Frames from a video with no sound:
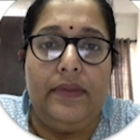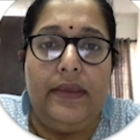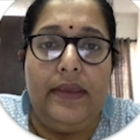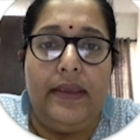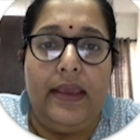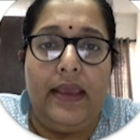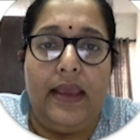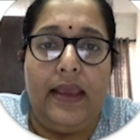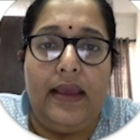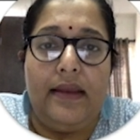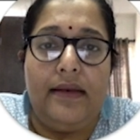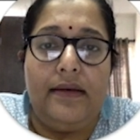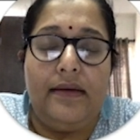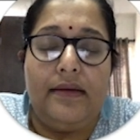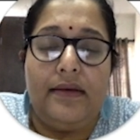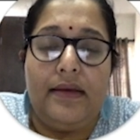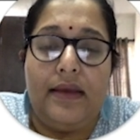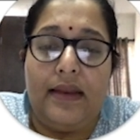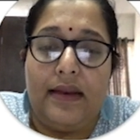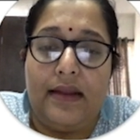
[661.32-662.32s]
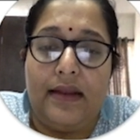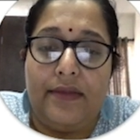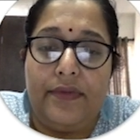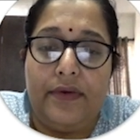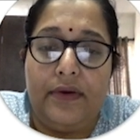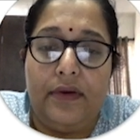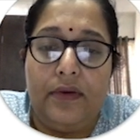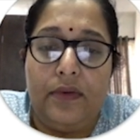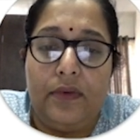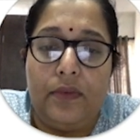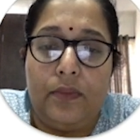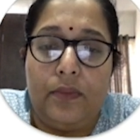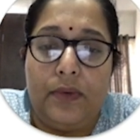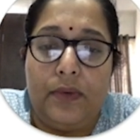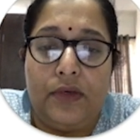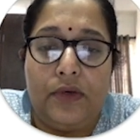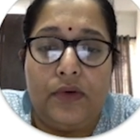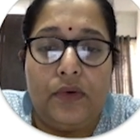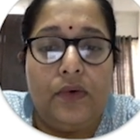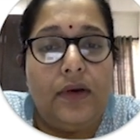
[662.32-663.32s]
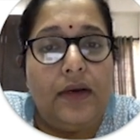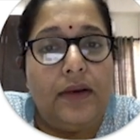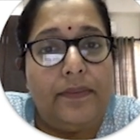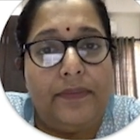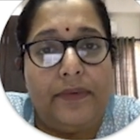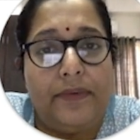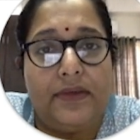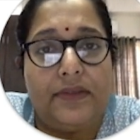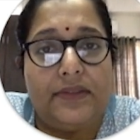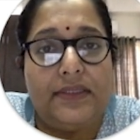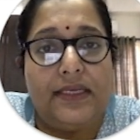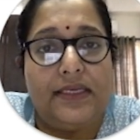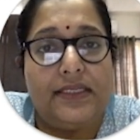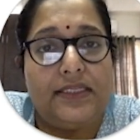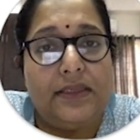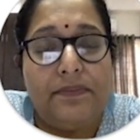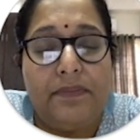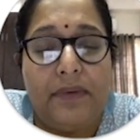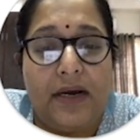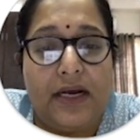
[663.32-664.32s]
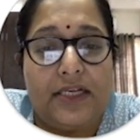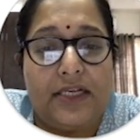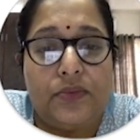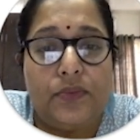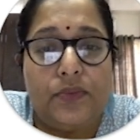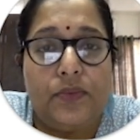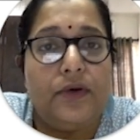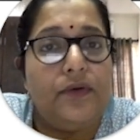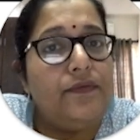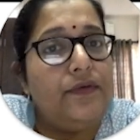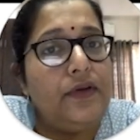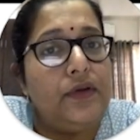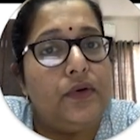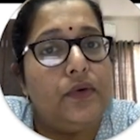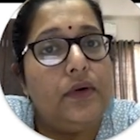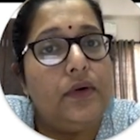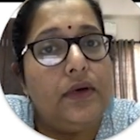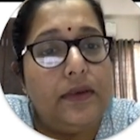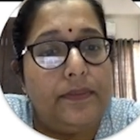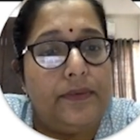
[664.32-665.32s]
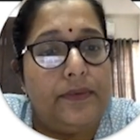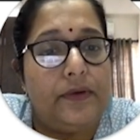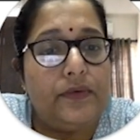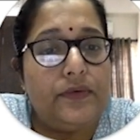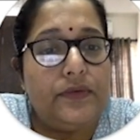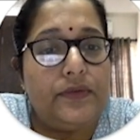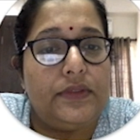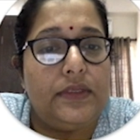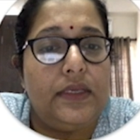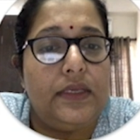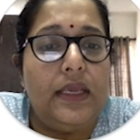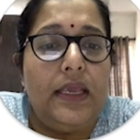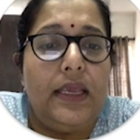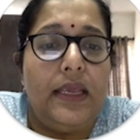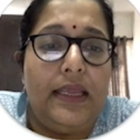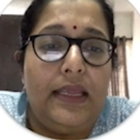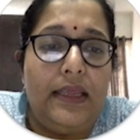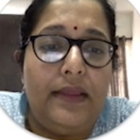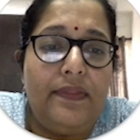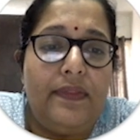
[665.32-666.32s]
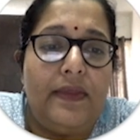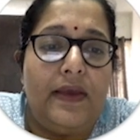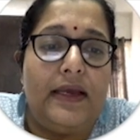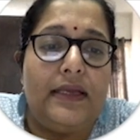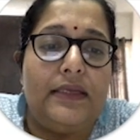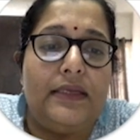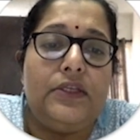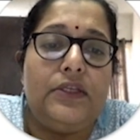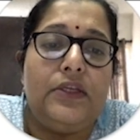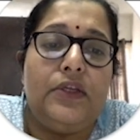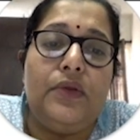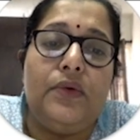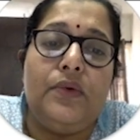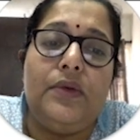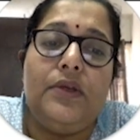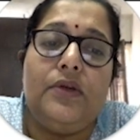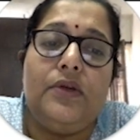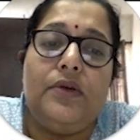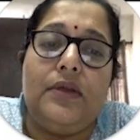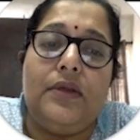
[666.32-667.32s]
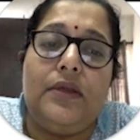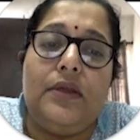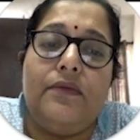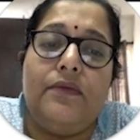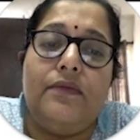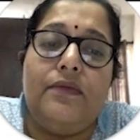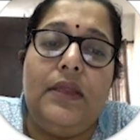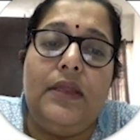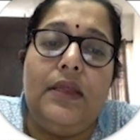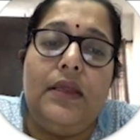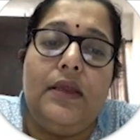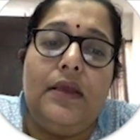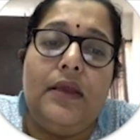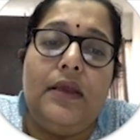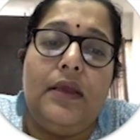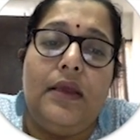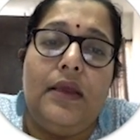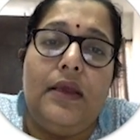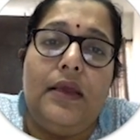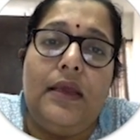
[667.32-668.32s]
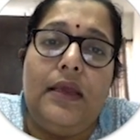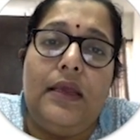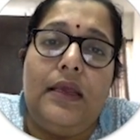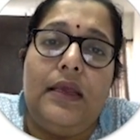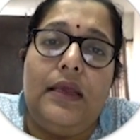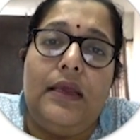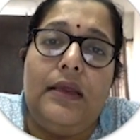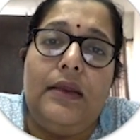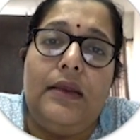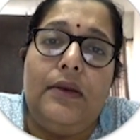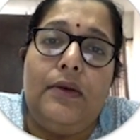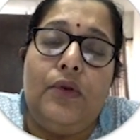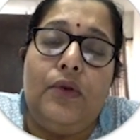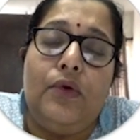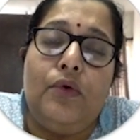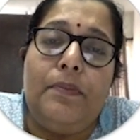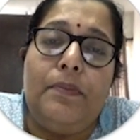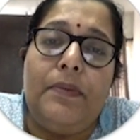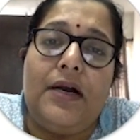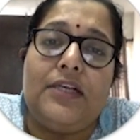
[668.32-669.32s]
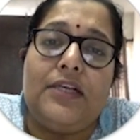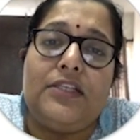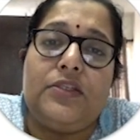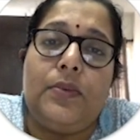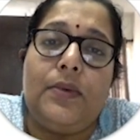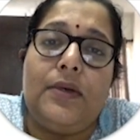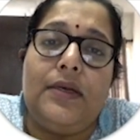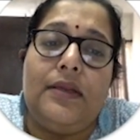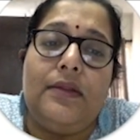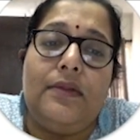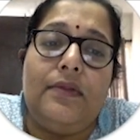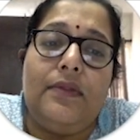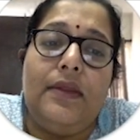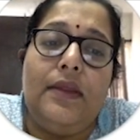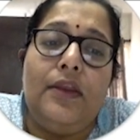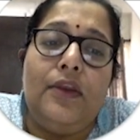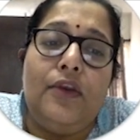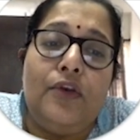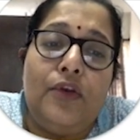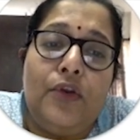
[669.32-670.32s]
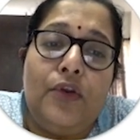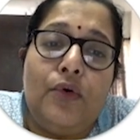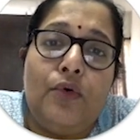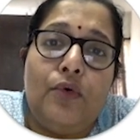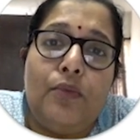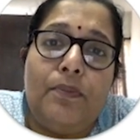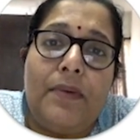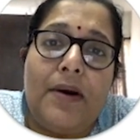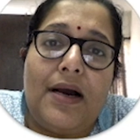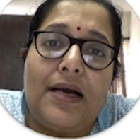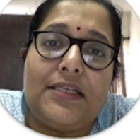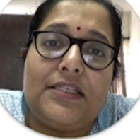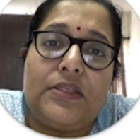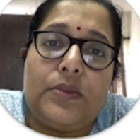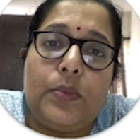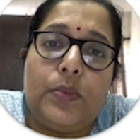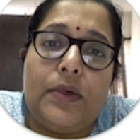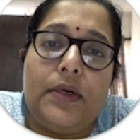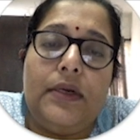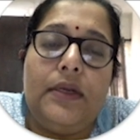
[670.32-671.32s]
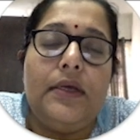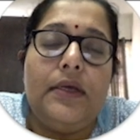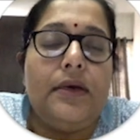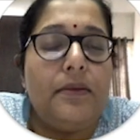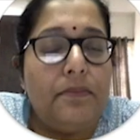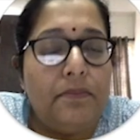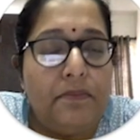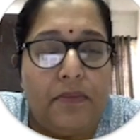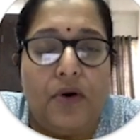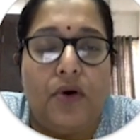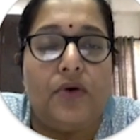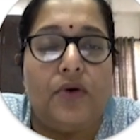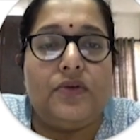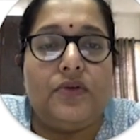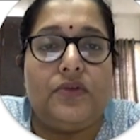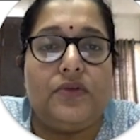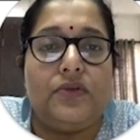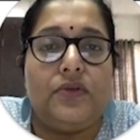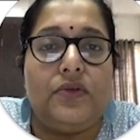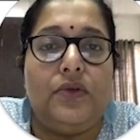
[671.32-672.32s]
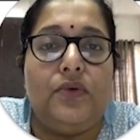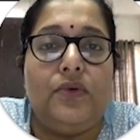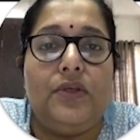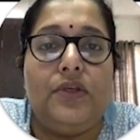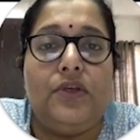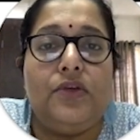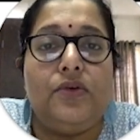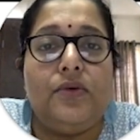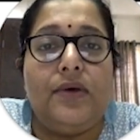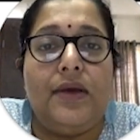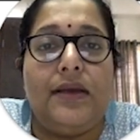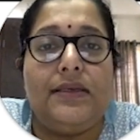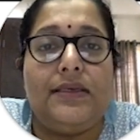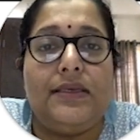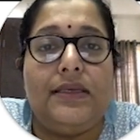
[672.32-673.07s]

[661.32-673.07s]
and another window appears, that is the password window appears. In that, you need to give the new password in the new password box. You need to